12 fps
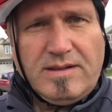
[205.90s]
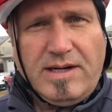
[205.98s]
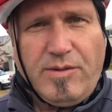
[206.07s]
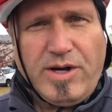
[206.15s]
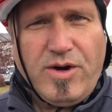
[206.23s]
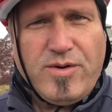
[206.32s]

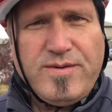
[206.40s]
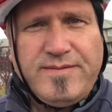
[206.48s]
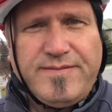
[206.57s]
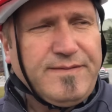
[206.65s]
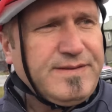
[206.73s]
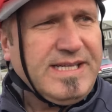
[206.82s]
There we go,
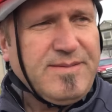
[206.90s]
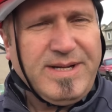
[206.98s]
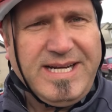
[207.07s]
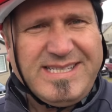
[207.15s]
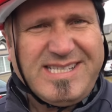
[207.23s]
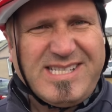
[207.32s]
15
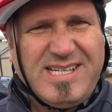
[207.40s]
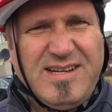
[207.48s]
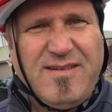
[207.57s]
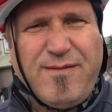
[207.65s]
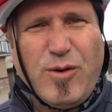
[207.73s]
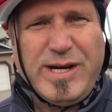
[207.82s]
minutes,
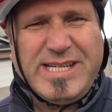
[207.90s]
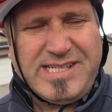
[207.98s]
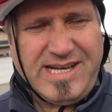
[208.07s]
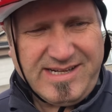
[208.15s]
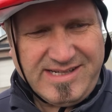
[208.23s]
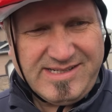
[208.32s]
40
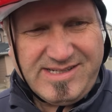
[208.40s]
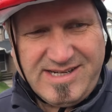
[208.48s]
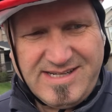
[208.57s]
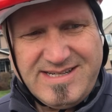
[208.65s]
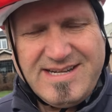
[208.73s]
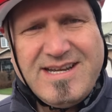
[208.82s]
seconds.
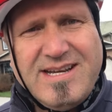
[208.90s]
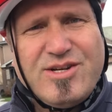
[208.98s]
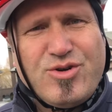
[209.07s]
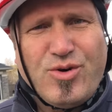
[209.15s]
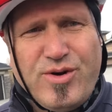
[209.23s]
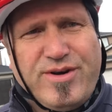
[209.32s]

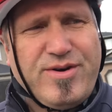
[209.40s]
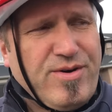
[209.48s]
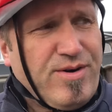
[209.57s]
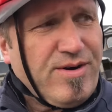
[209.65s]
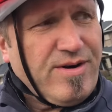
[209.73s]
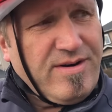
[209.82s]
Door to
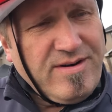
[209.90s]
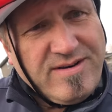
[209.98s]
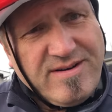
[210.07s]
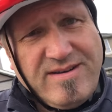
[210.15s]
door.